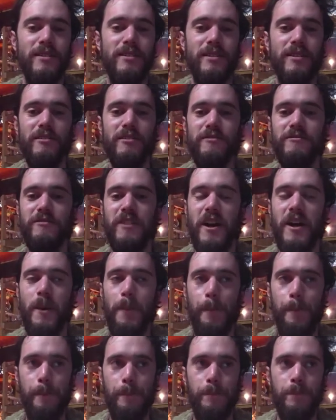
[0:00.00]
of
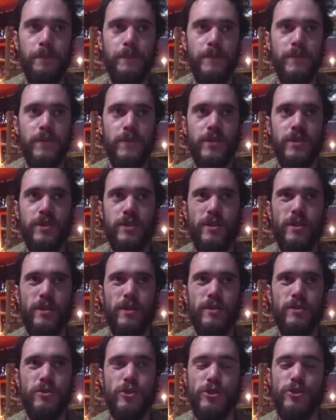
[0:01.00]
um
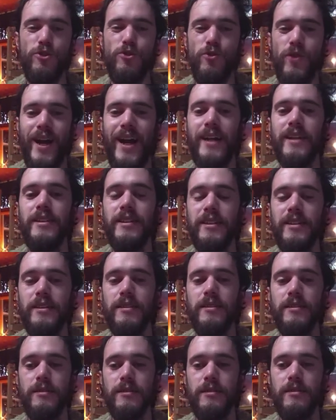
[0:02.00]

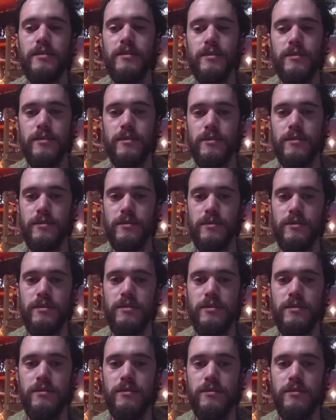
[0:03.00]
distracting
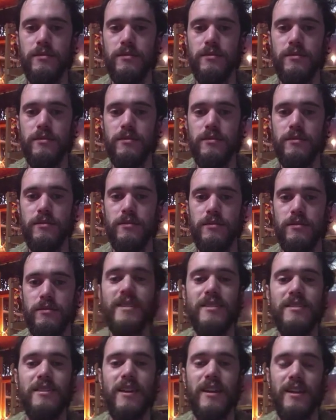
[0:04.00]

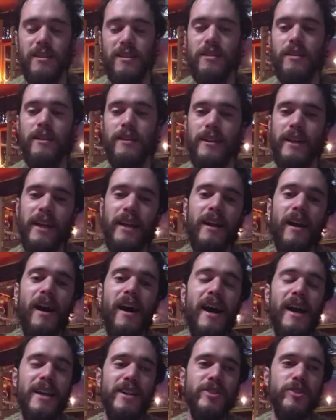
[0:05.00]
mindsets like getting
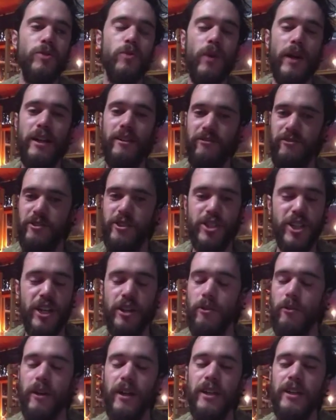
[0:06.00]
high is great for
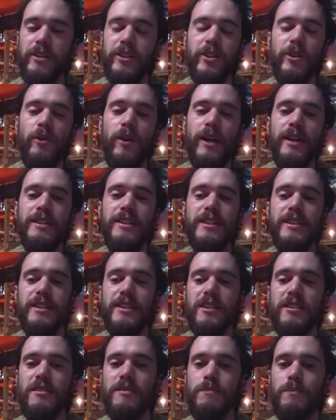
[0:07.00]
generating new
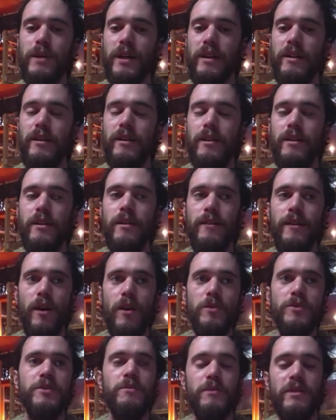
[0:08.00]
ideas, mm-hmm. but
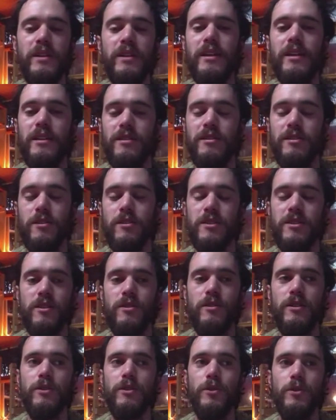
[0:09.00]
ultimately, it's
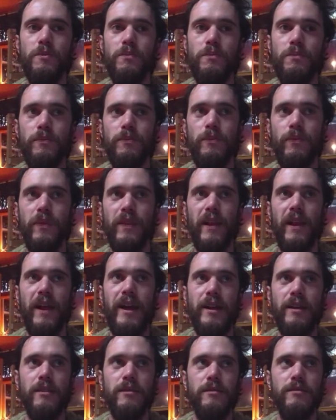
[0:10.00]
also a good
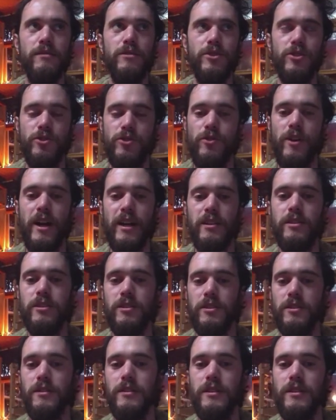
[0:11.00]
like
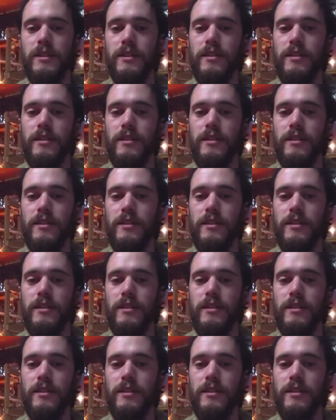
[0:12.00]
distraction.